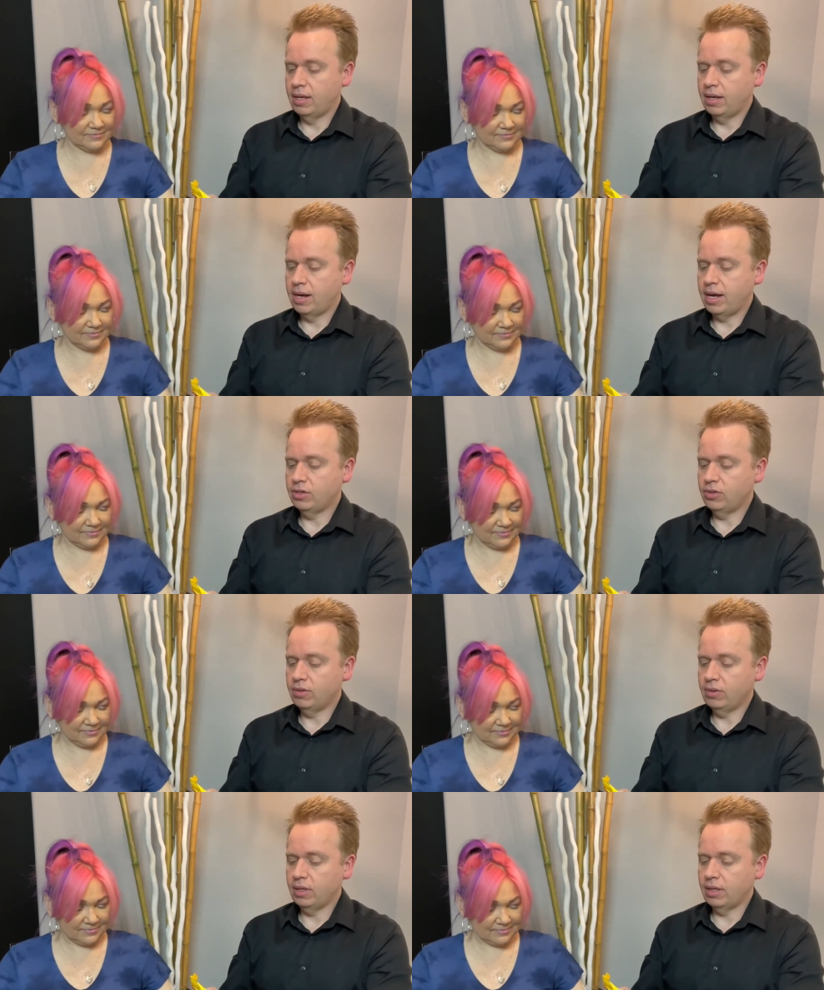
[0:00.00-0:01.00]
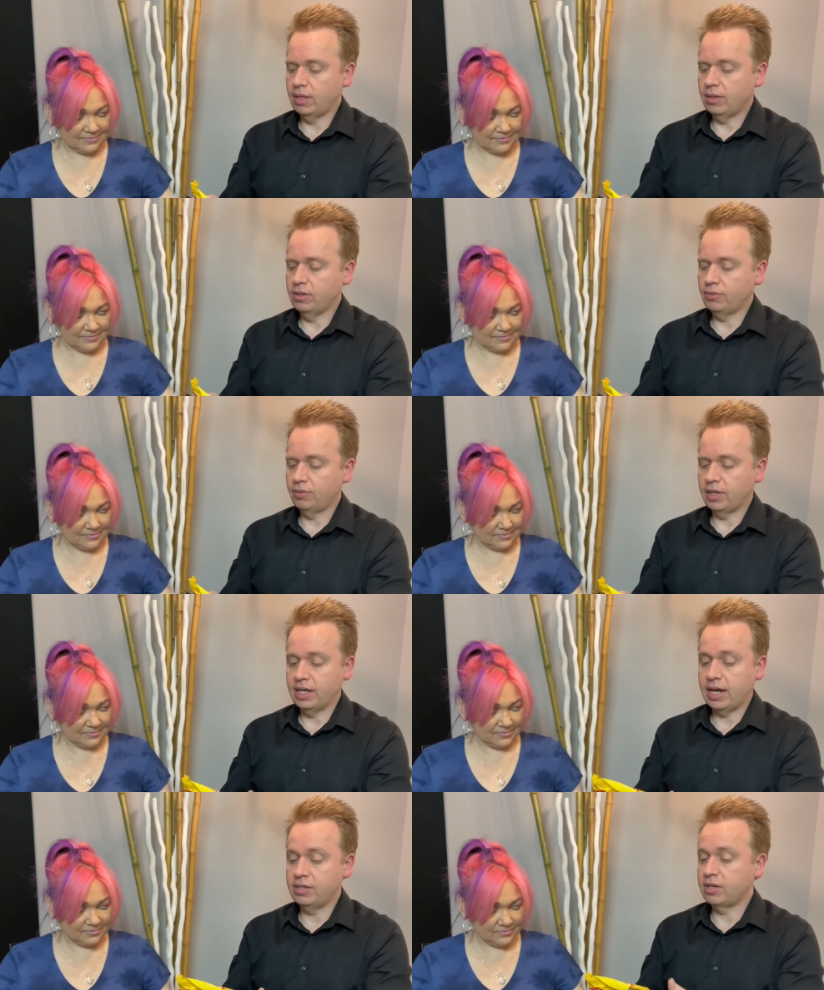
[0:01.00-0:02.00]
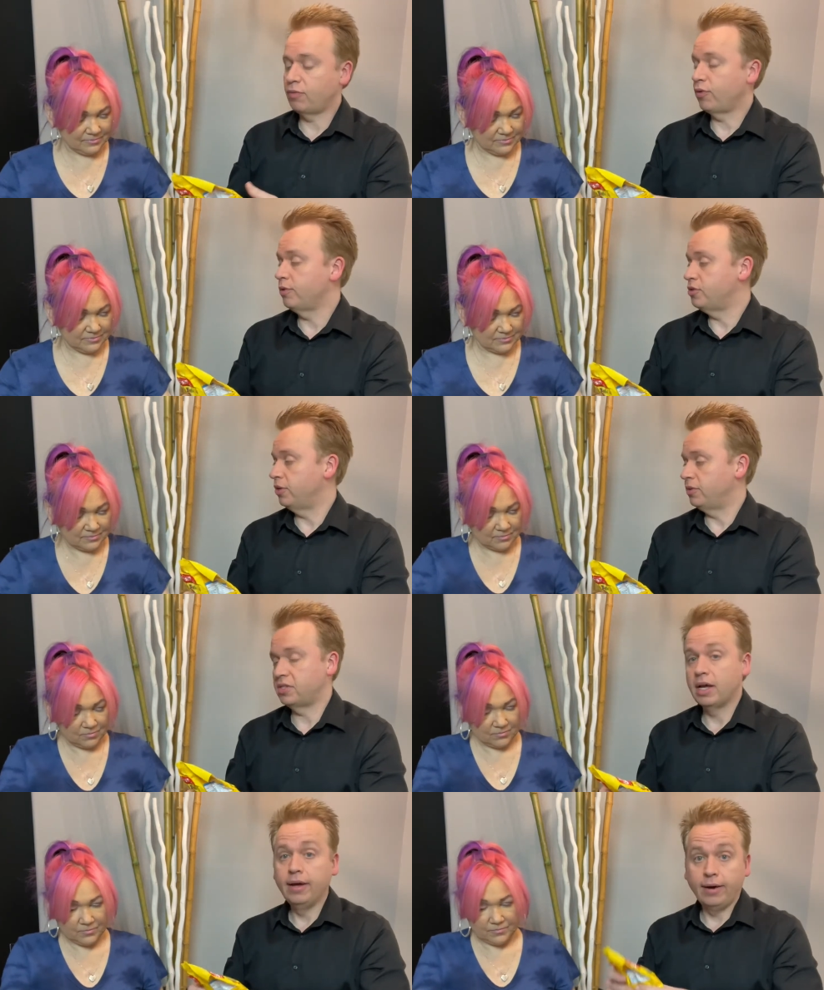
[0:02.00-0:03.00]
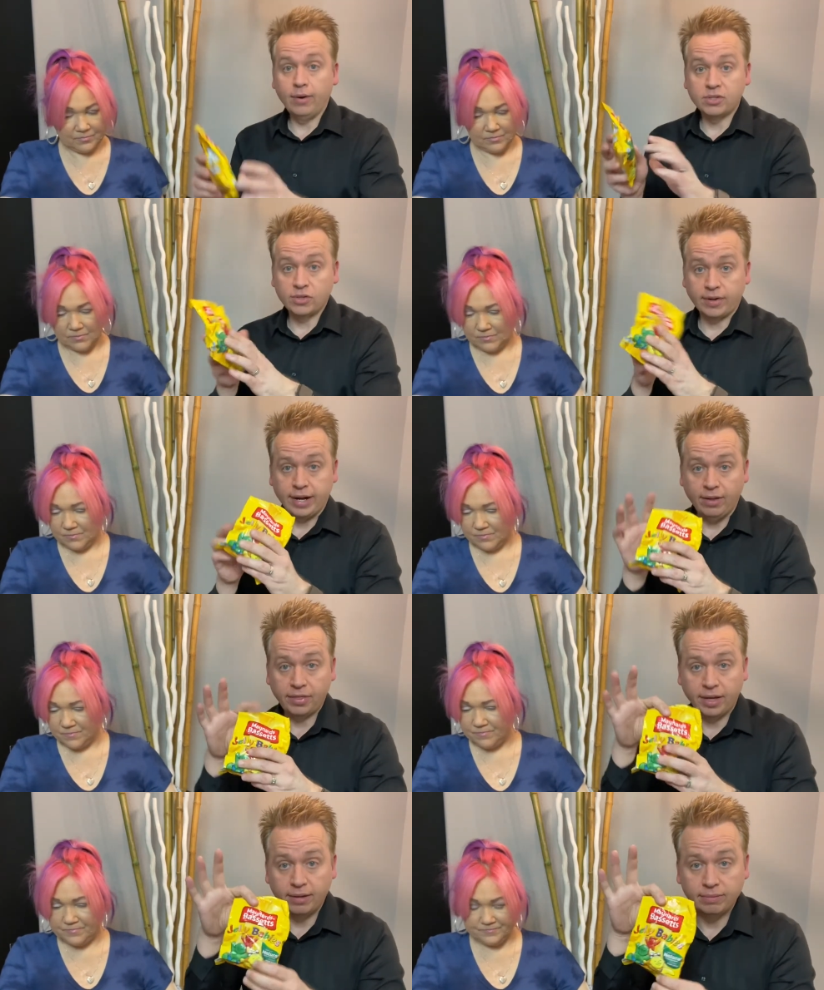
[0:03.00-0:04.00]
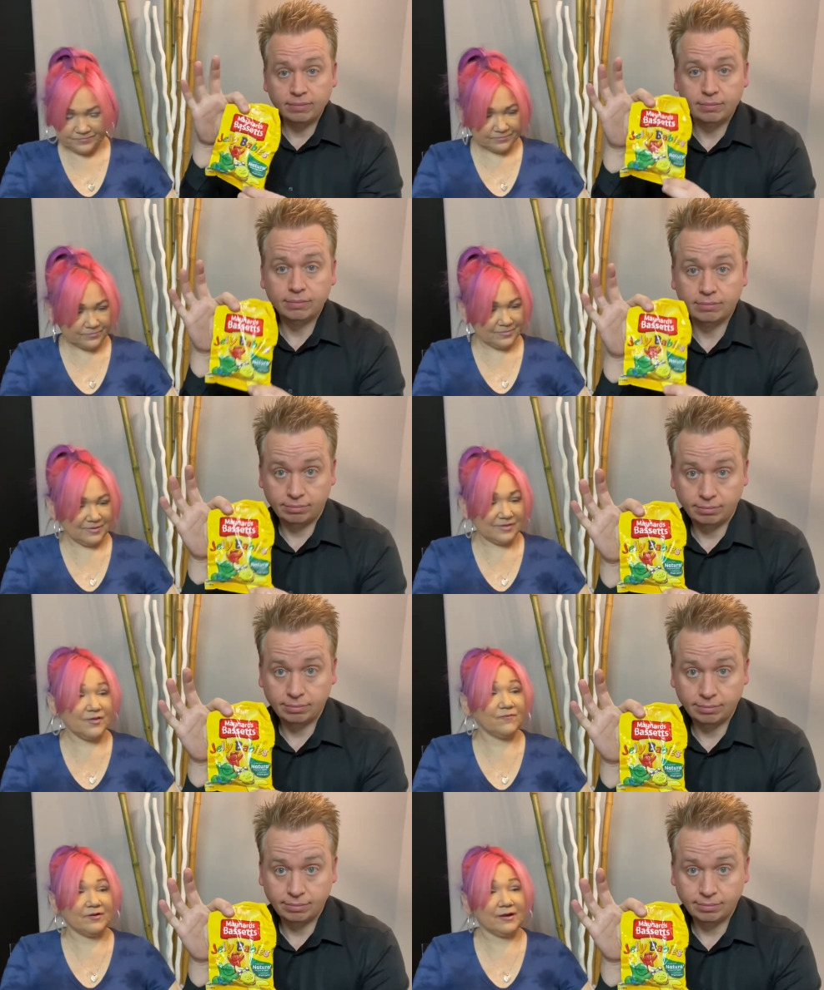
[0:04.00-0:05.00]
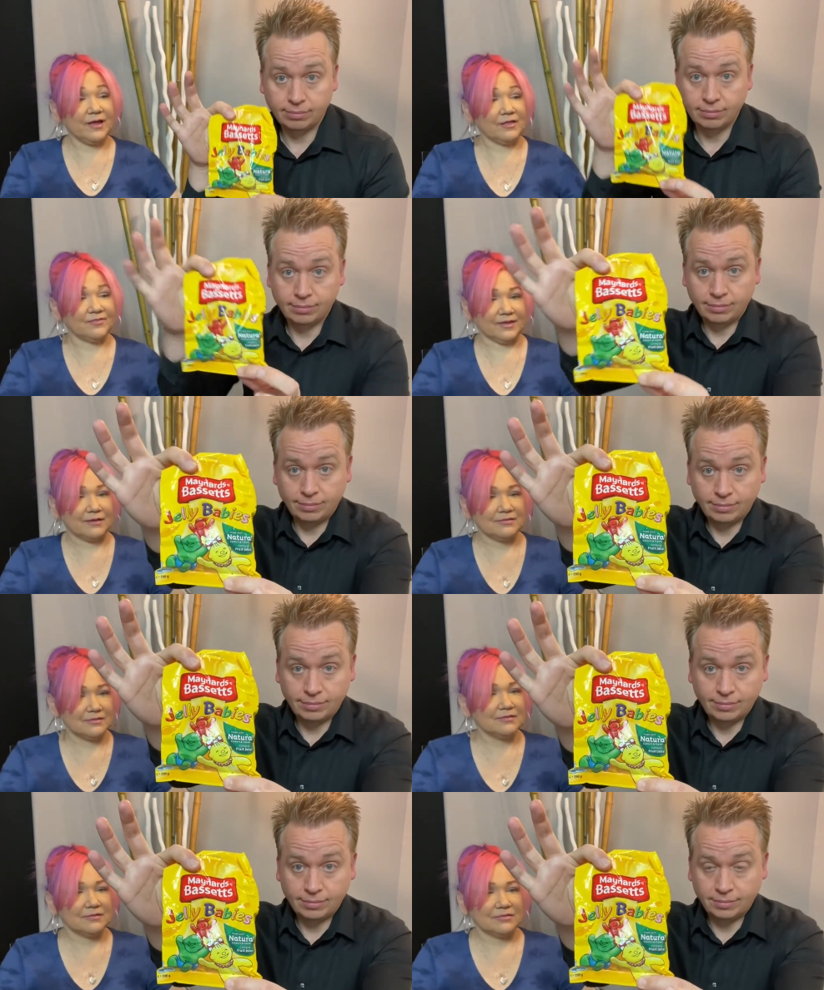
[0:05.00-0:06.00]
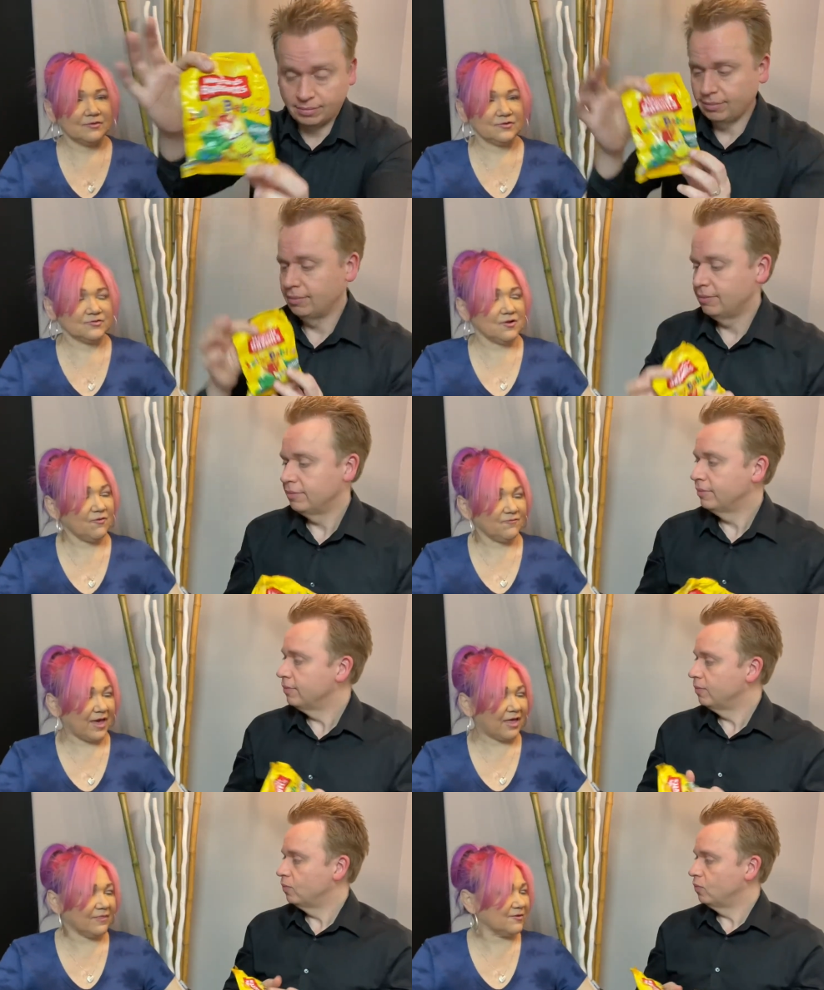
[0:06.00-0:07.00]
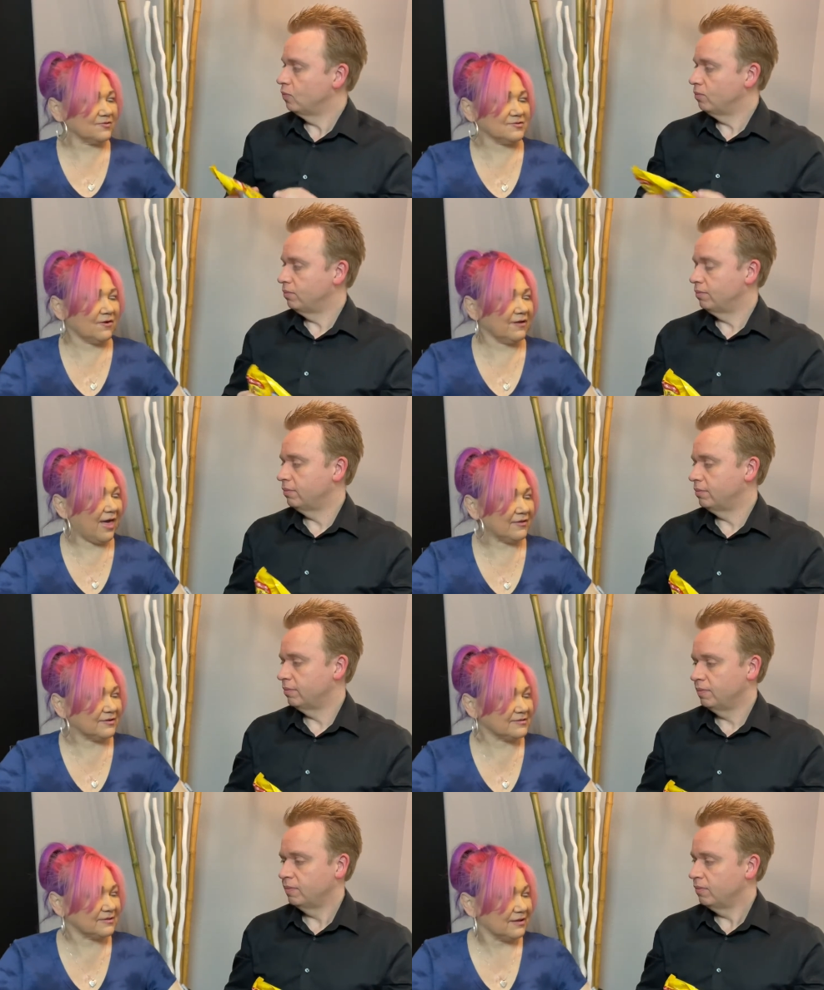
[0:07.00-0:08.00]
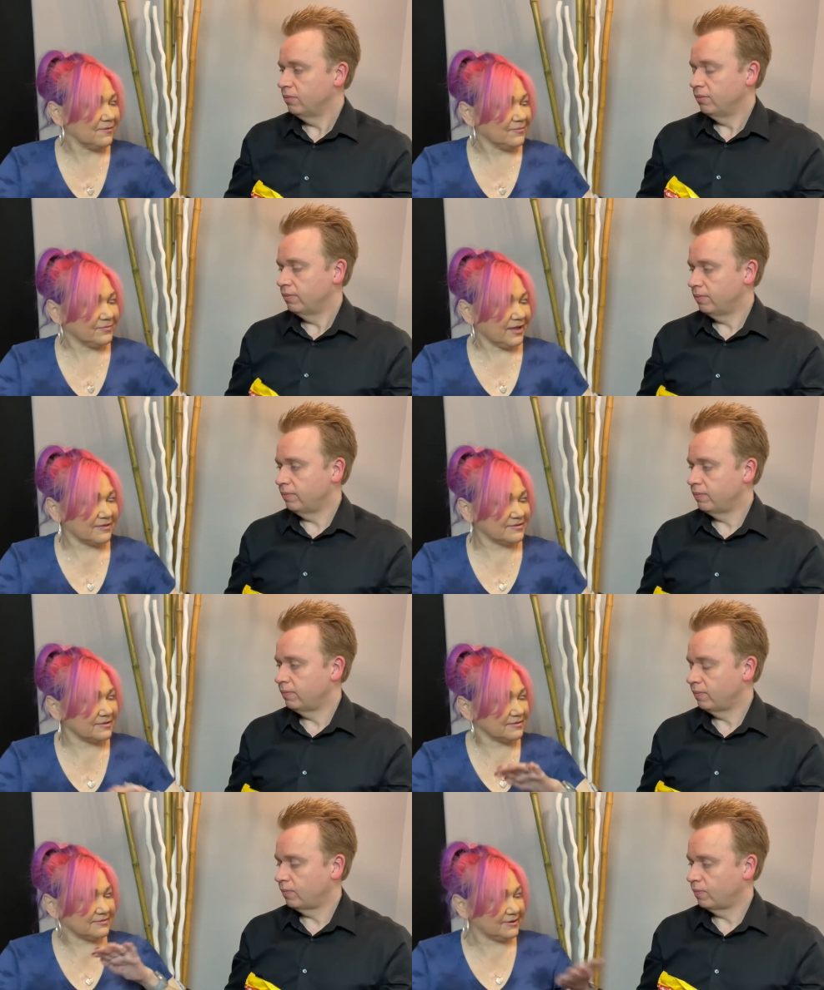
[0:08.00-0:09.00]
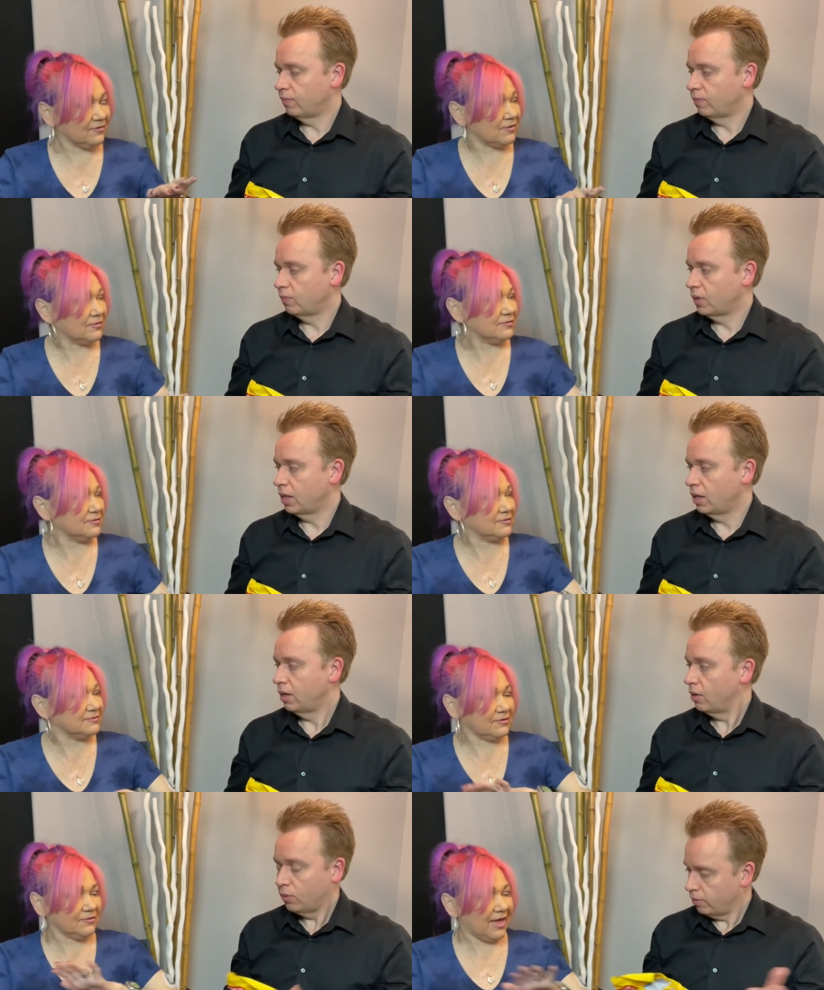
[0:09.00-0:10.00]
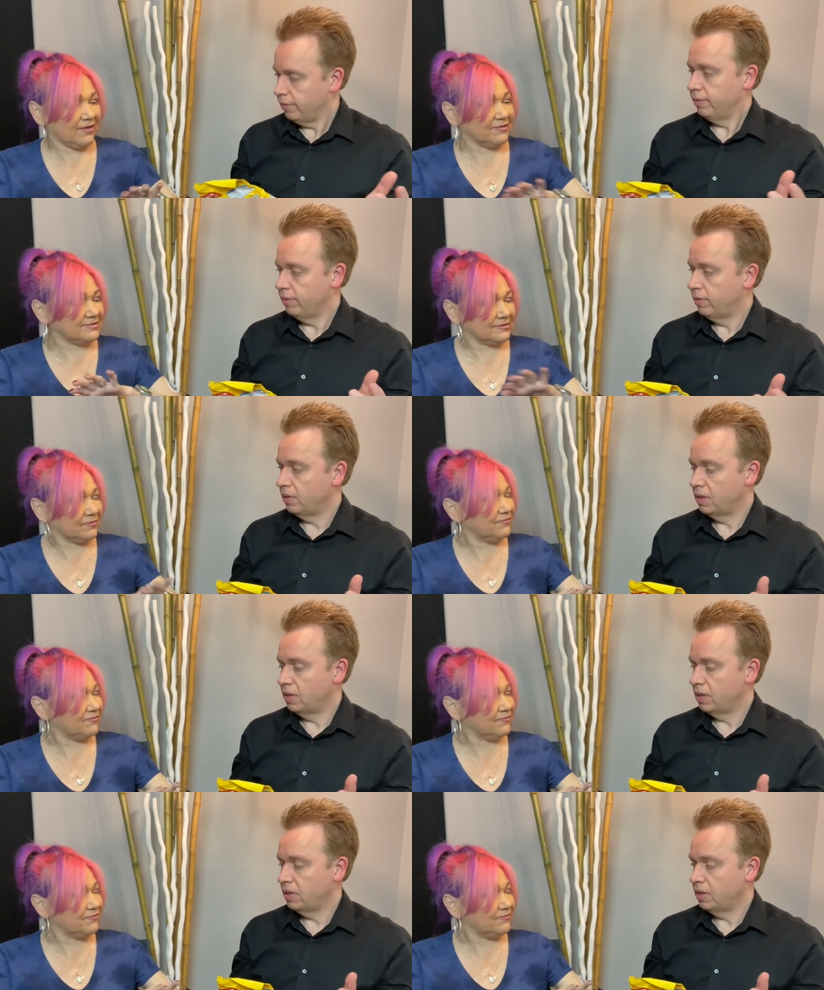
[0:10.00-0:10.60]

Speaker 1: Mm-hmm. natural colors contains fruit juice. Oh, so they're healthy.
Speaker 2: They're very healthy. There's no fat, there's no calories. It's zero. Zero calories, zero